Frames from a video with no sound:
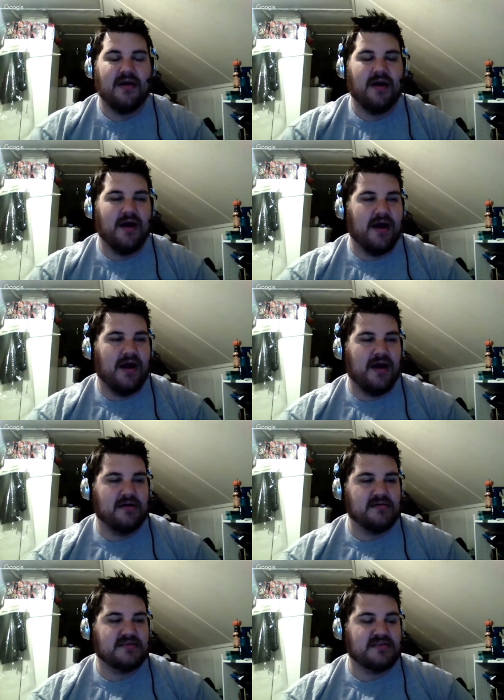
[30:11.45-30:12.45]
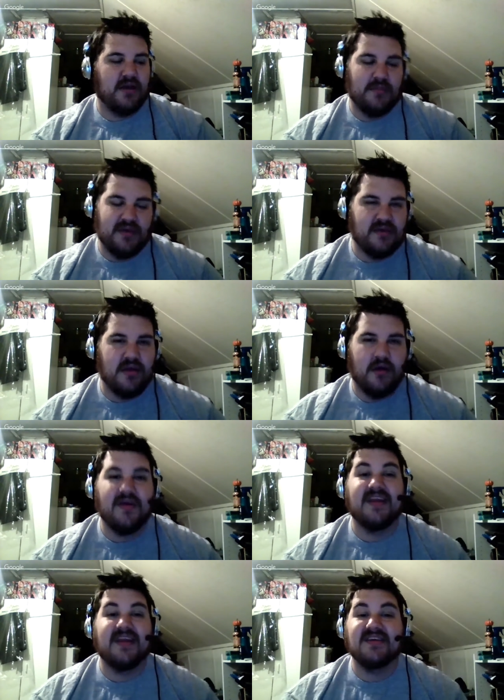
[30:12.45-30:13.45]
Uh, so I mean, you know,
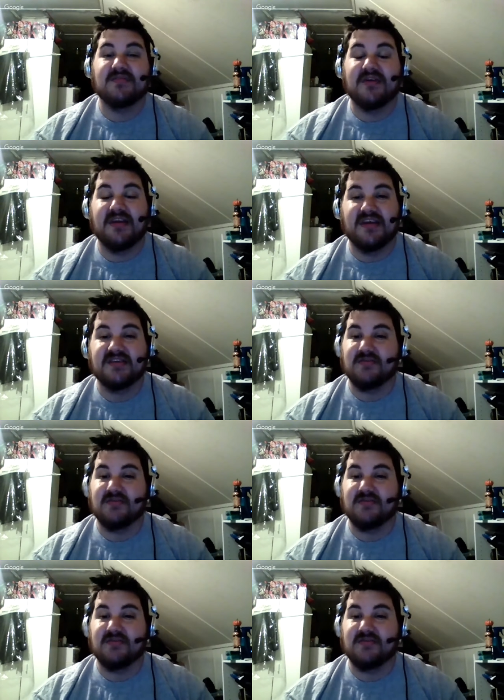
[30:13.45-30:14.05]
it is what it is.